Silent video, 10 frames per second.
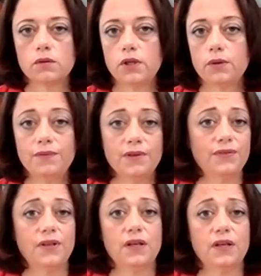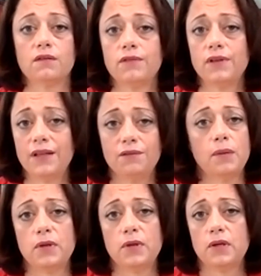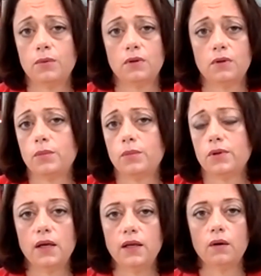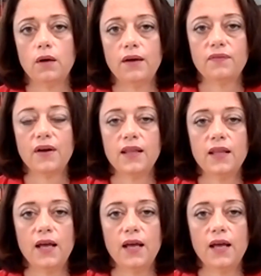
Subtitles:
even if they're really reputable and notable. I find that,